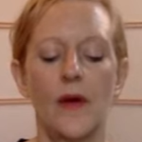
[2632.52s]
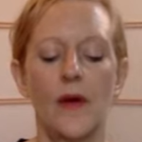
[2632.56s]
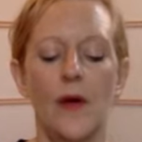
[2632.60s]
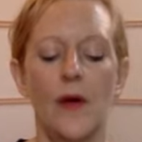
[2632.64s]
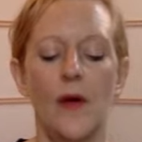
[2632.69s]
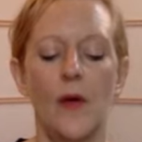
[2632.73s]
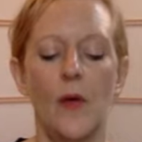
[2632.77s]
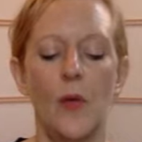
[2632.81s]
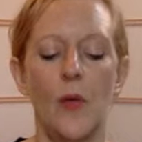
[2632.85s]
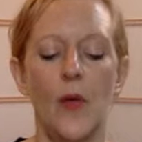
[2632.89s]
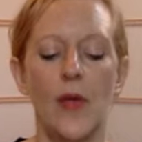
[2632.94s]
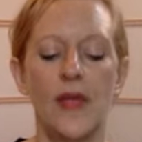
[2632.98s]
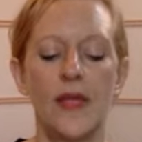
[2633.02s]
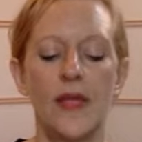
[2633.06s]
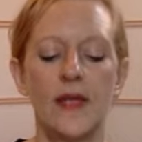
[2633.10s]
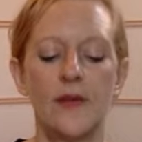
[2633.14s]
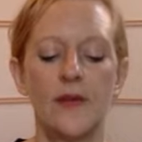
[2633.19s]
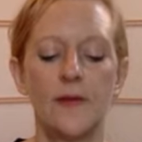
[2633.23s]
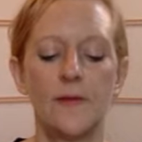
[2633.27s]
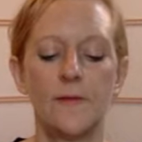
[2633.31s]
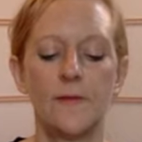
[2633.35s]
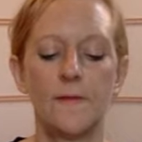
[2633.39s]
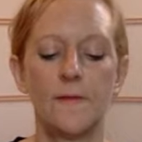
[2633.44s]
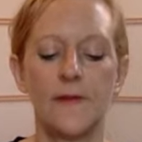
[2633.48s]
Awaken
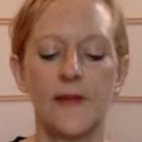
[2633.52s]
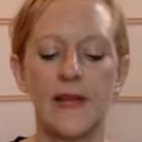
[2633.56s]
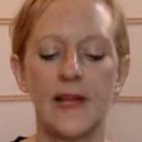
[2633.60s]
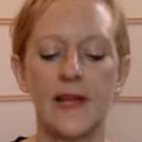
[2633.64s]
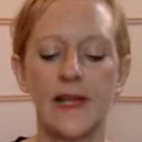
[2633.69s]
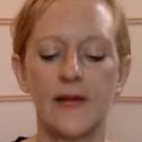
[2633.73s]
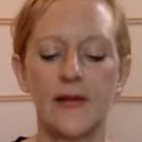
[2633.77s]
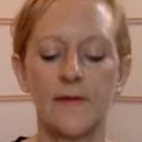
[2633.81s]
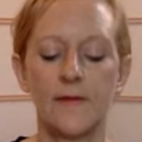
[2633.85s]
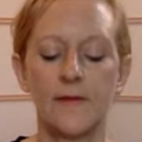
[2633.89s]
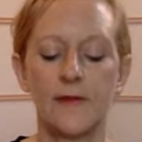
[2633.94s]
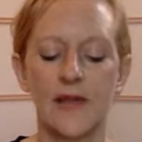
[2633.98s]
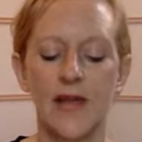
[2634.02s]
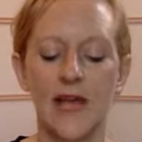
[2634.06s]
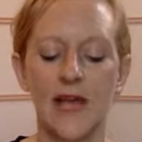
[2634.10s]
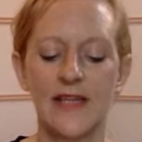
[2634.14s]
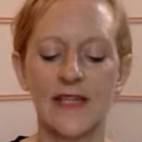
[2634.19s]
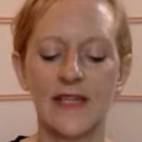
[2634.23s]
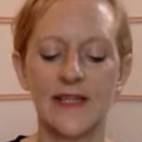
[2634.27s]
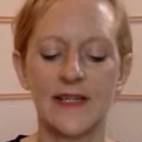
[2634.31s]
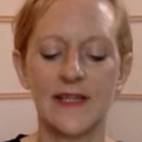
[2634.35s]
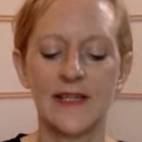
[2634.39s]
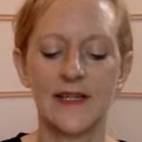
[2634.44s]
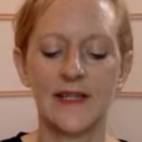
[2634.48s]
the feeling of
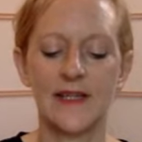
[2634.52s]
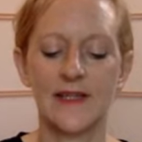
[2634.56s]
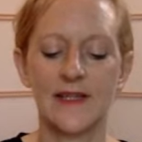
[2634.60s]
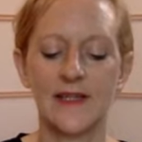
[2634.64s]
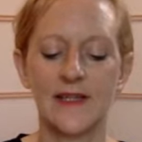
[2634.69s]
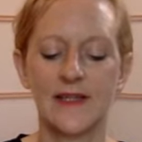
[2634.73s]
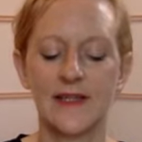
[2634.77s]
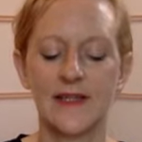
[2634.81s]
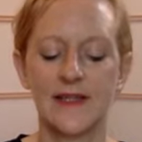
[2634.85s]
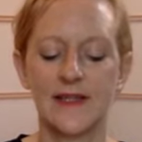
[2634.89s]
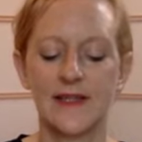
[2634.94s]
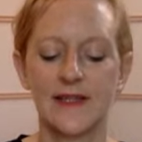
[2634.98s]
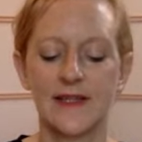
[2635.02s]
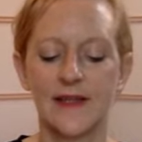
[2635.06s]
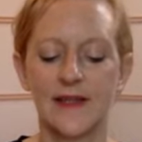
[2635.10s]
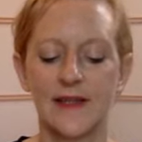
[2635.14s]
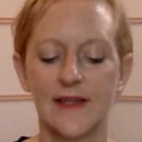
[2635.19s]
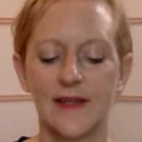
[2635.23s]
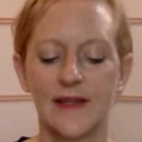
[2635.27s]
lightness.